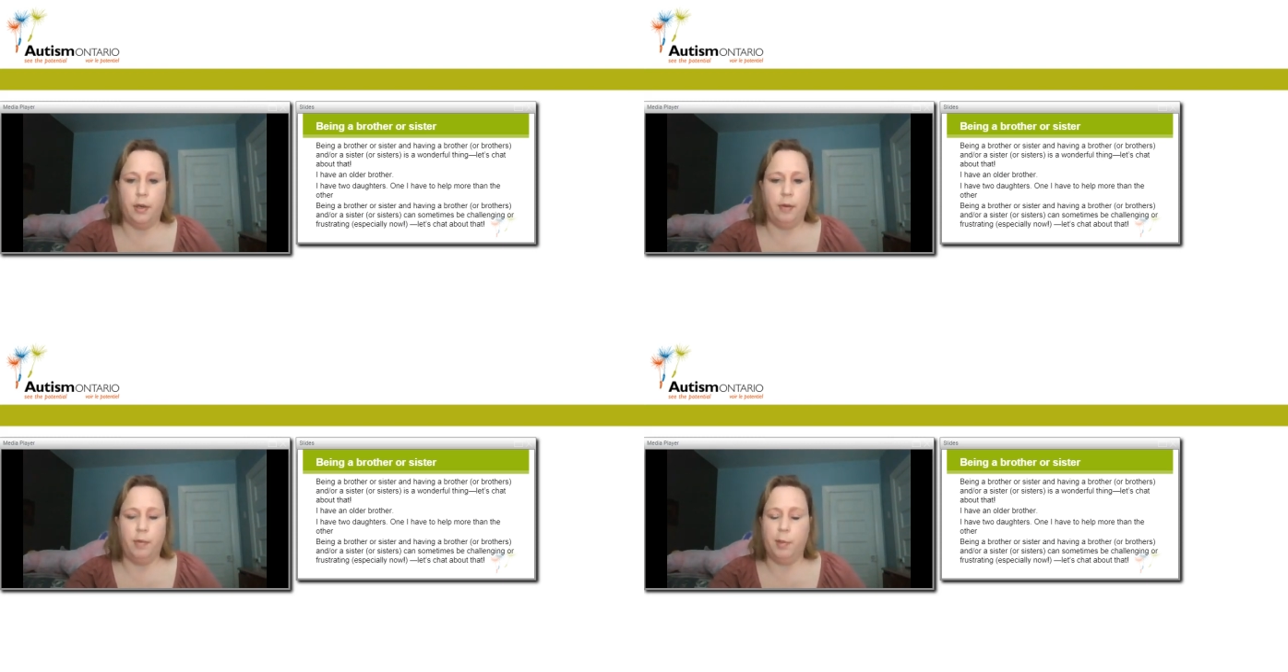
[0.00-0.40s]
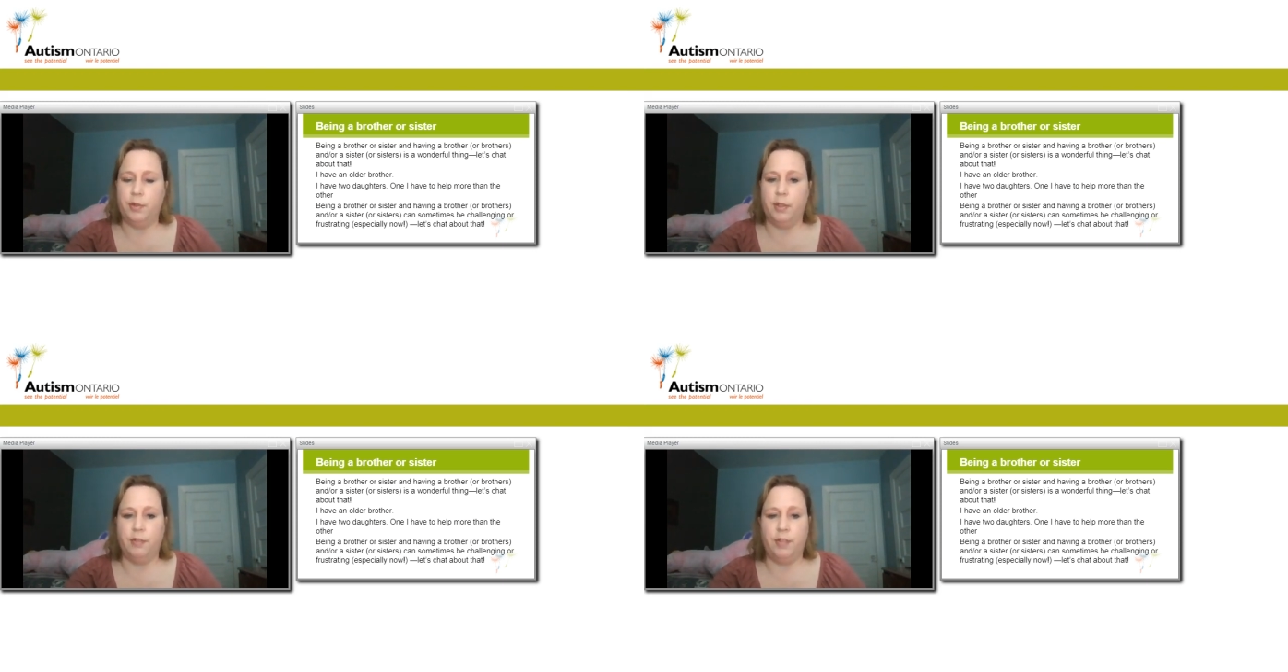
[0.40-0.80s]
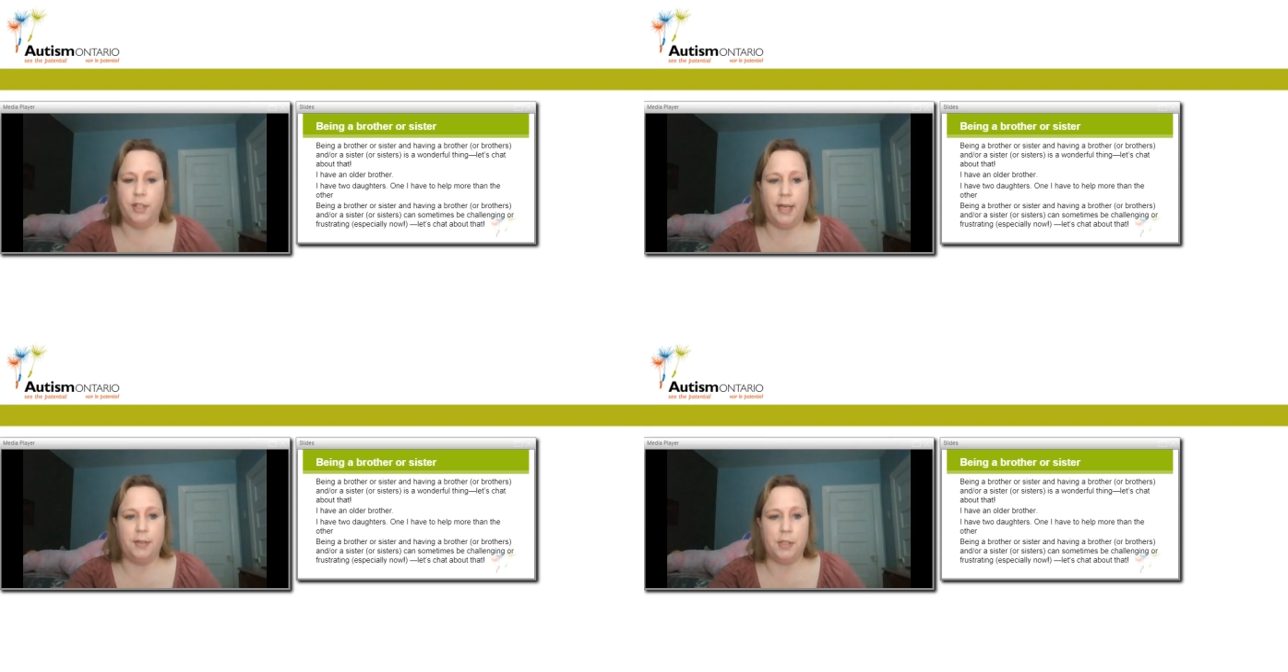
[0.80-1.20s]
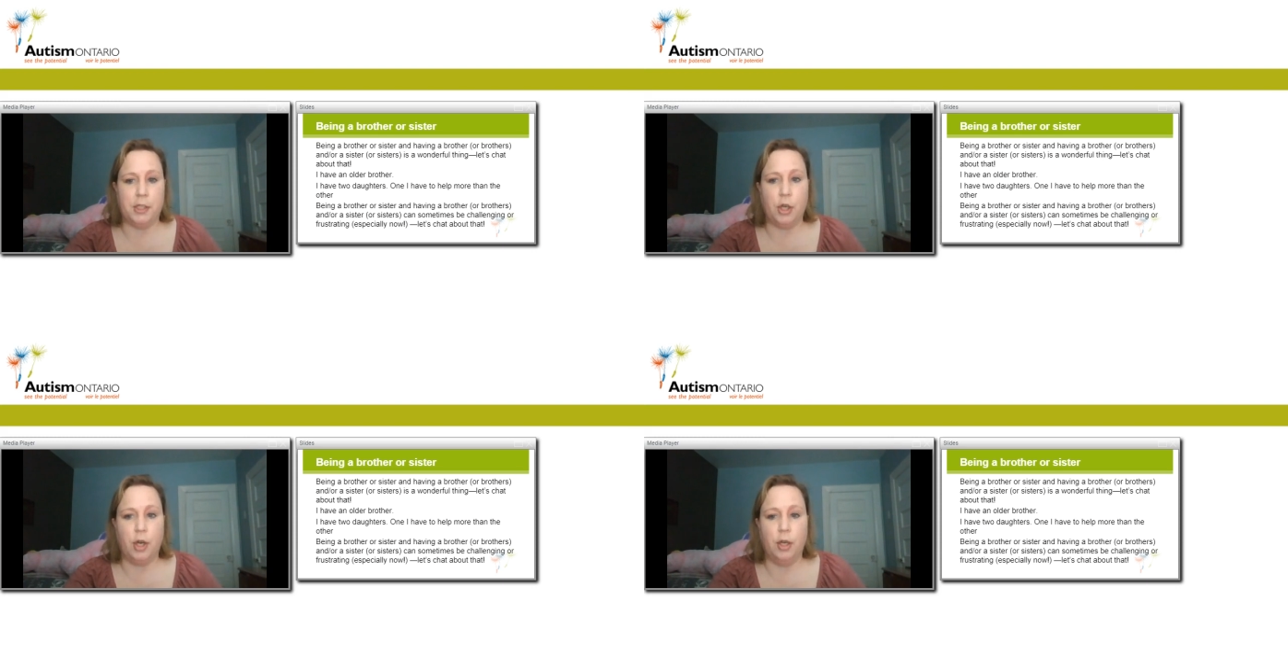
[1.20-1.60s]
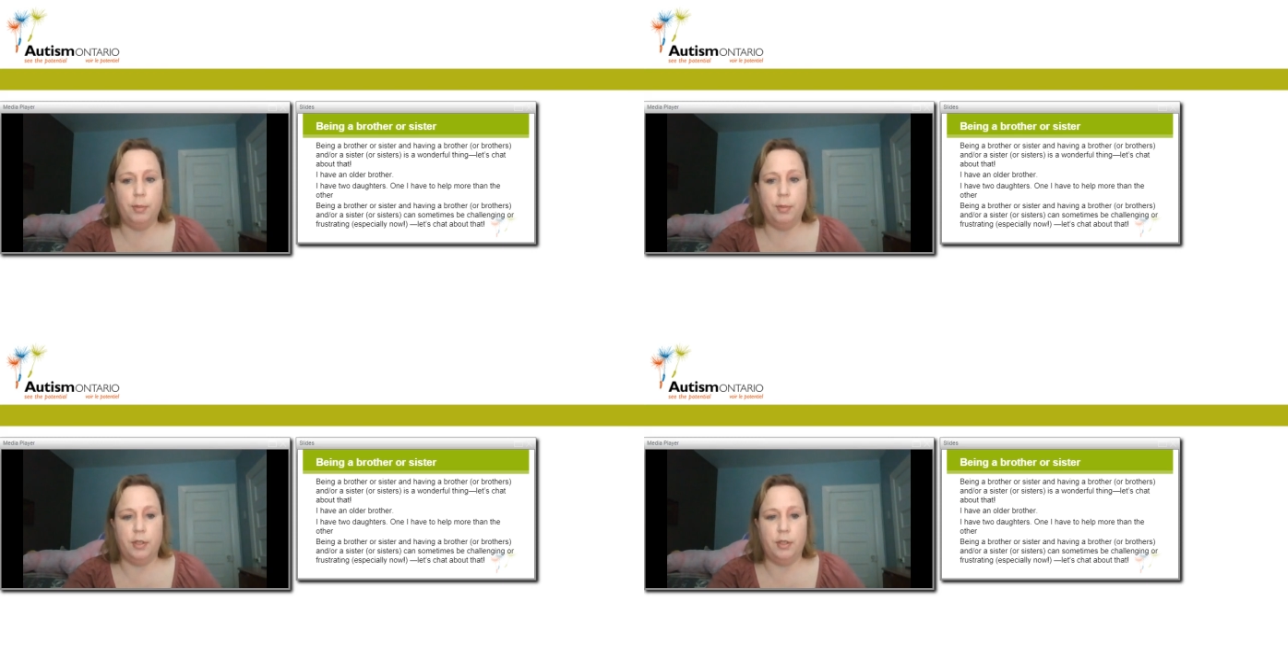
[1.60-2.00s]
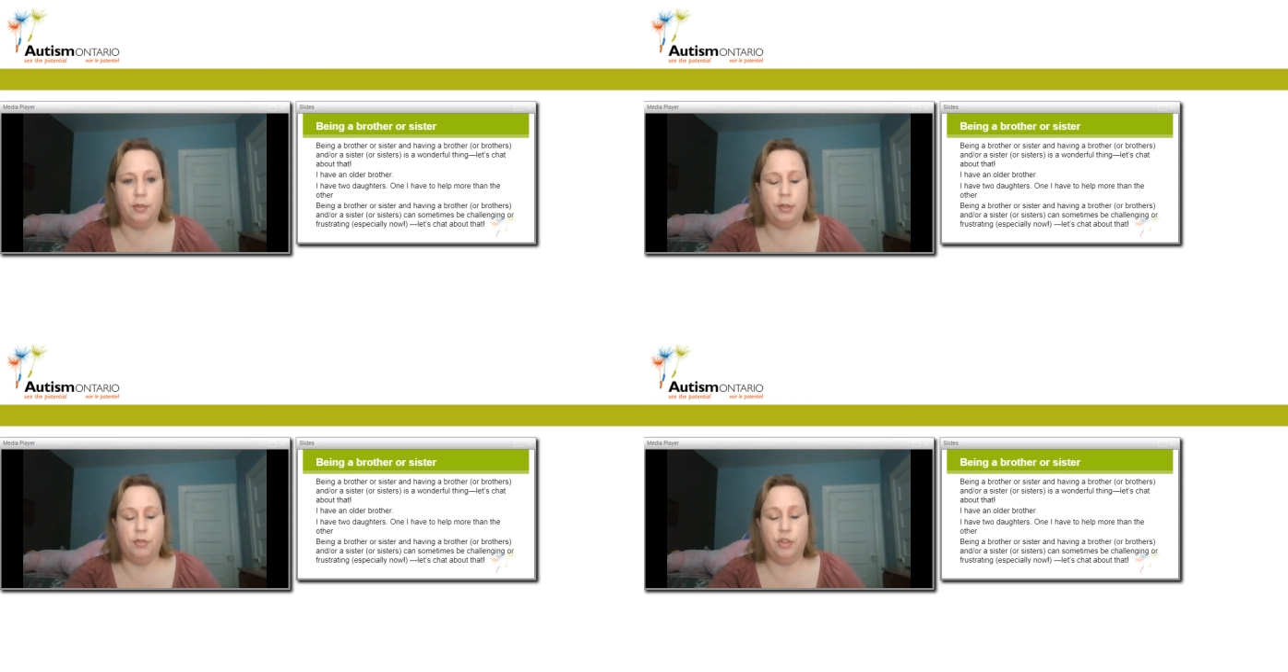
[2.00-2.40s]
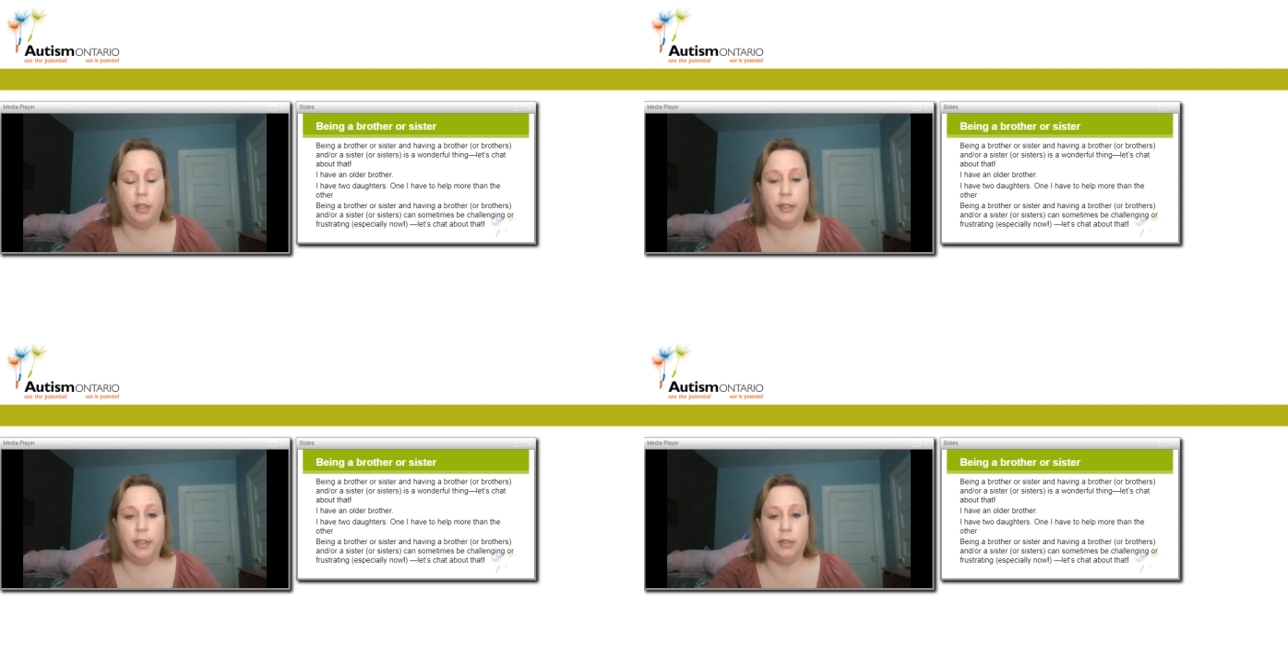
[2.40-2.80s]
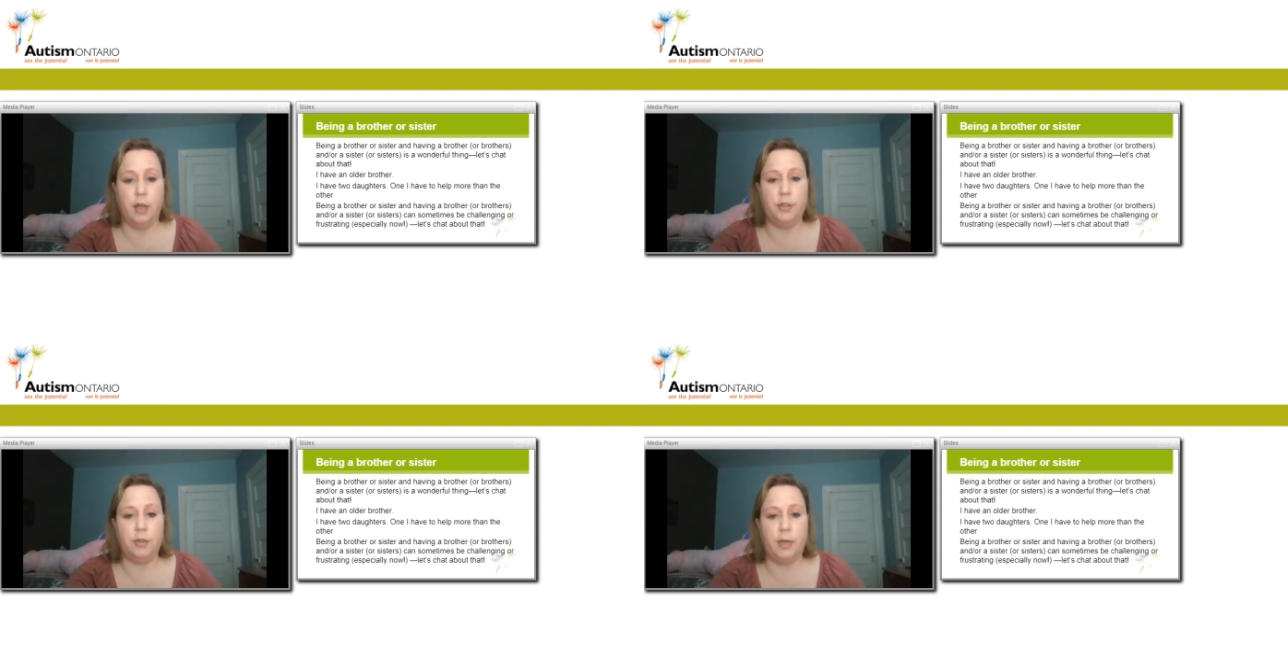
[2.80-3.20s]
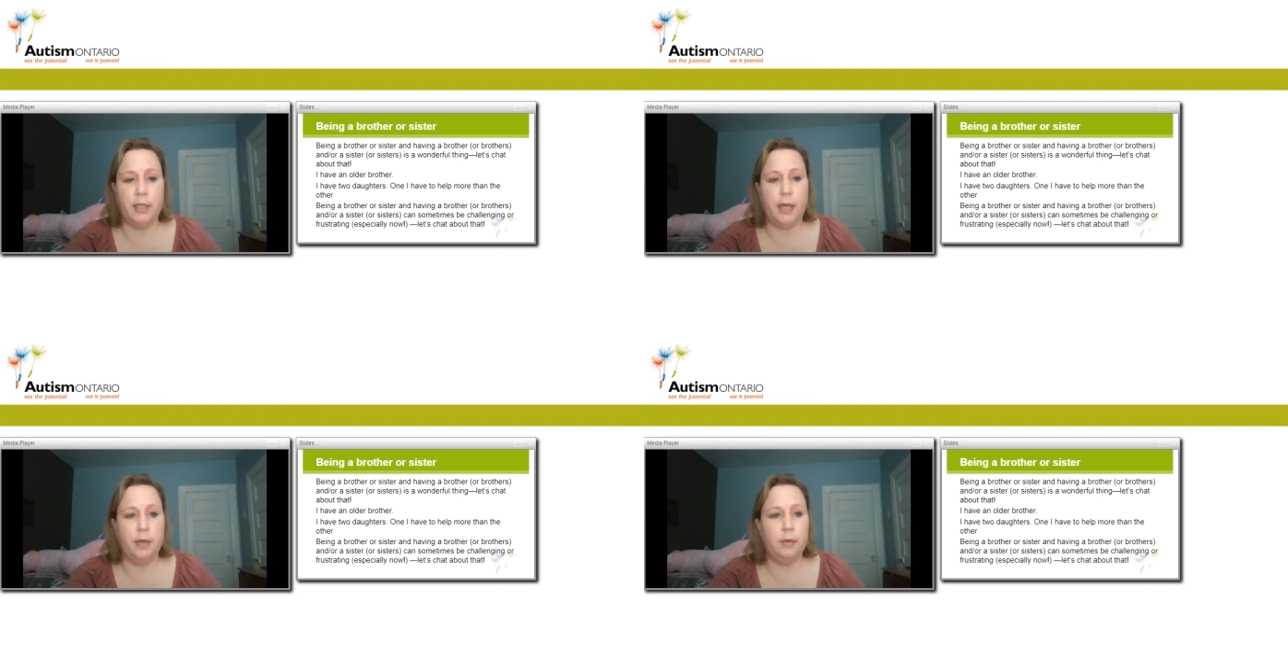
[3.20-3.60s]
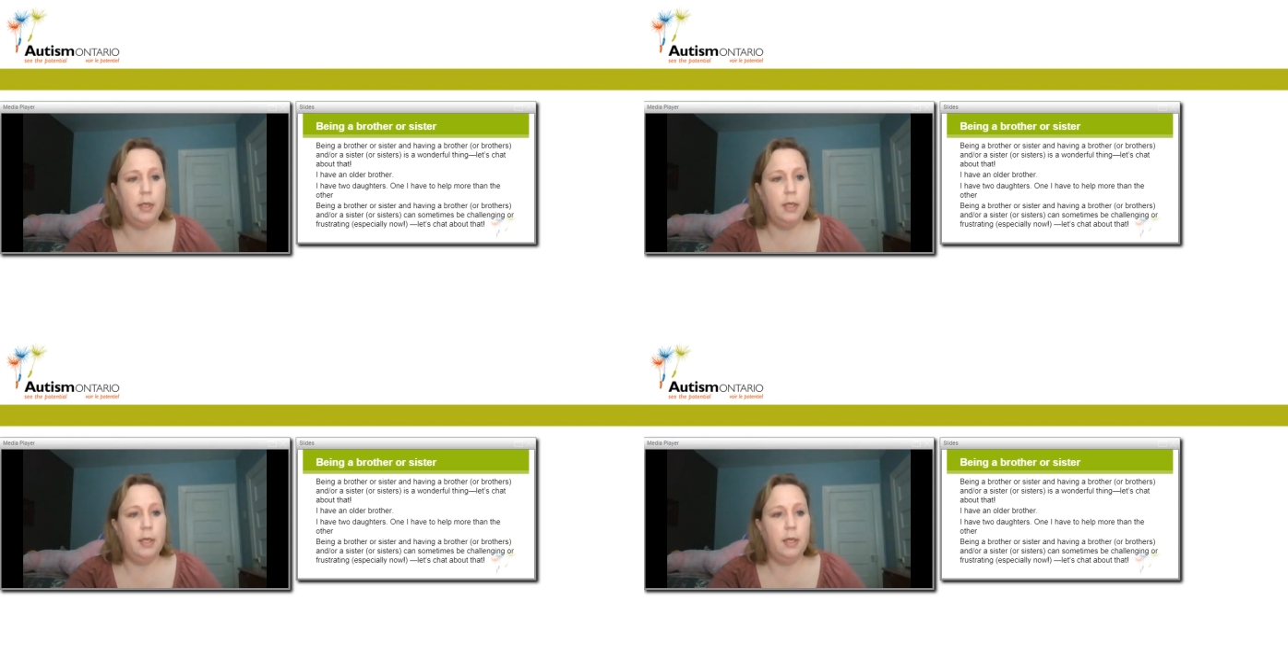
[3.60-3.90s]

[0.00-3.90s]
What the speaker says: know everybody's doing a fantastic job and sort of juggling lots right now.